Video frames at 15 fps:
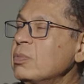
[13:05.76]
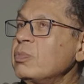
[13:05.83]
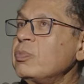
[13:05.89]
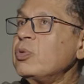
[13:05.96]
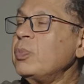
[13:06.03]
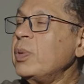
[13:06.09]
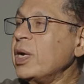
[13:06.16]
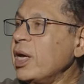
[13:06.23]

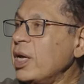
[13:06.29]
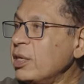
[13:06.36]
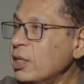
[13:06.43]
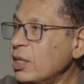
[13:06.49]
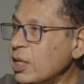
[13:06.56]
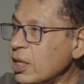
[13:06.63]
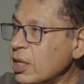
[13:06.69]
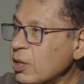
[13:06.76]

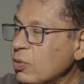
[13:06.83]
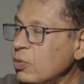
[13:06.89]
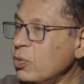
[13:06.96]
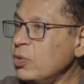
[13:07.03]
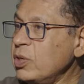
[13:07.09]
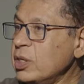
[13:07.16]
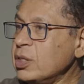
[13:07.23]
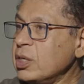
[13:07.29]
propaganda,
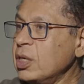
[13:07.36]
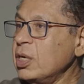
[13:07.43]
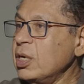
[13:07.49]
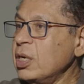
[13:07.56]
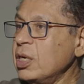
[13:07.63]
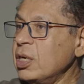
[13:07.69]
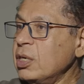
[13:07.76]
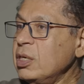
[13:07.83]
all this.
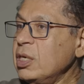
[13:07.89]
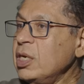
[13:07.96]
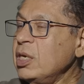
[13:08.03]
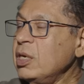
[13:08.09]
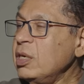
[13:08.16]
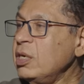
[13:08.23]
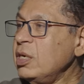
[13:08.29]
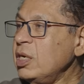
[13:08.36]

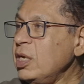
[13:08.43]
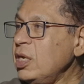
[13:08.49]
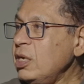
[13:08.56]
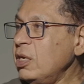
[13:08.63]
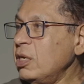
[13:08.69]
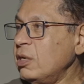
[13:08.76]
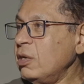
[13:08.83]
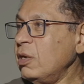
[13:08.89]
They
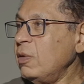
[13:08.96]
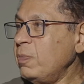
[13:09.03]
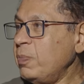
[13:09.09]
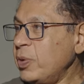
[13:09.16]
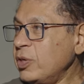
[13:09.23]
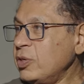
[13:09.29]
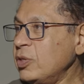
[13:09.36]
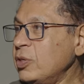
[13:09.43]
needed a
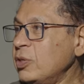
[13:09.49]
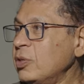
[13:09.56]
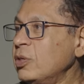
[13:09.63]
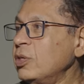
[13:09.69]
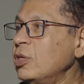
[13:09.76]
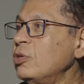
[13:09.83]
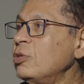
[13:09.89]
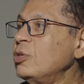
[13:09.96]
person
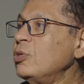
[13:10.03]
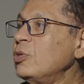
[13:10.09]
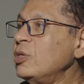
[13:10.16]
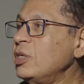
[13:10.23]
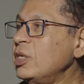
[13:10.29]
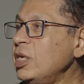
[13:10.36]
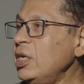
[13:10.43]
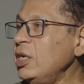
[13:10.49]
to
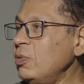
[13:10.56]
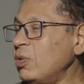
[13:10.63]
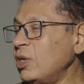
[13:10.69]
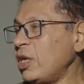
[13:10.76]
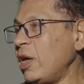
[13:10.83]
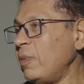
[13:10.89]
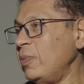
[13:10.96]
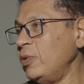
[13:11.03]
see what
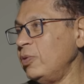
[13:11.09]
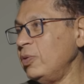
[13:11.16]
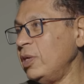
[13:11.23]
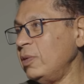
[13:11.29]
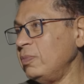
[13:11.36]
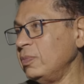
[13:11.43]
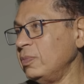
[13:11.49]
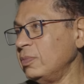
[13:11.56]
happened to
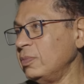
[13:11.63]
them.